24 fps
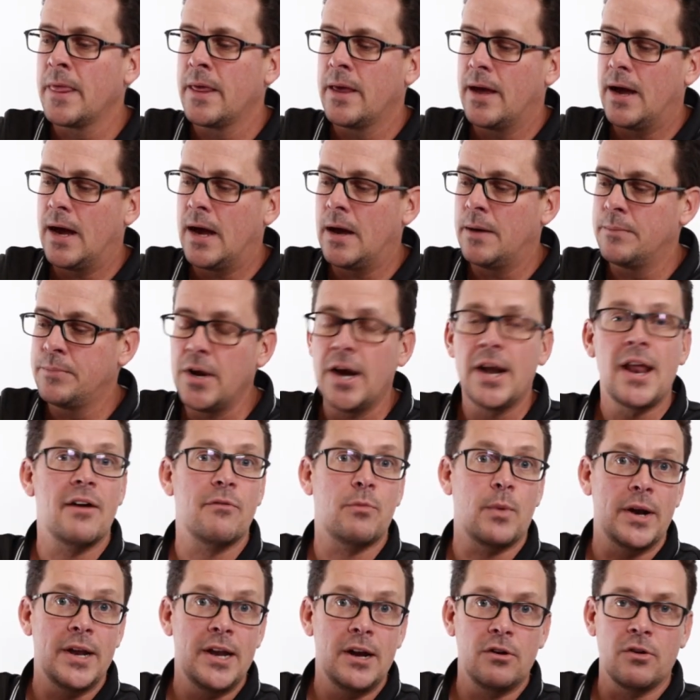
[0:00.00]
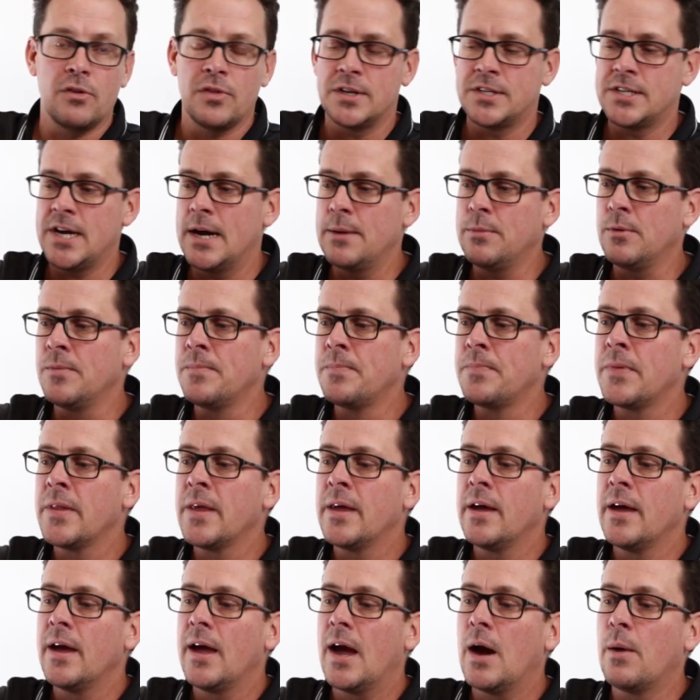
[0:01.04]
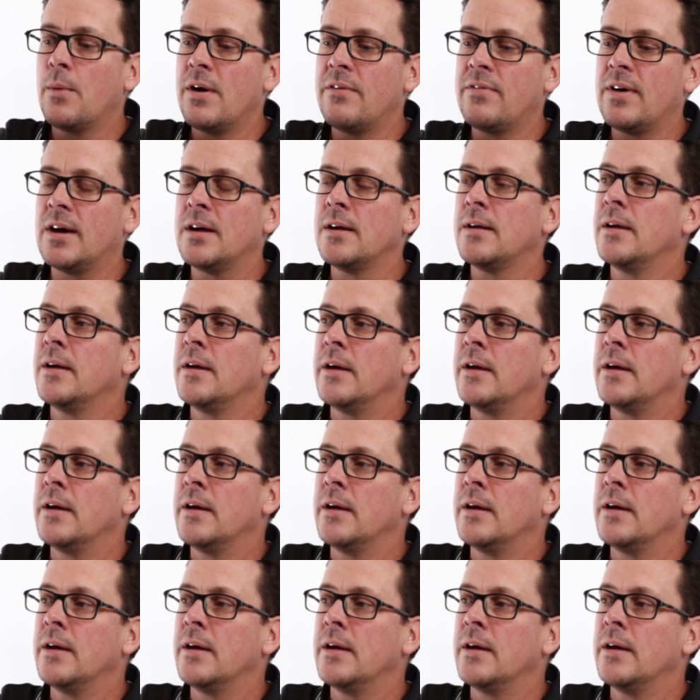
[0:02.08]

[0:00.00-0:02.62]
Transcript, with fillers: Um, don't have one here on the table, However,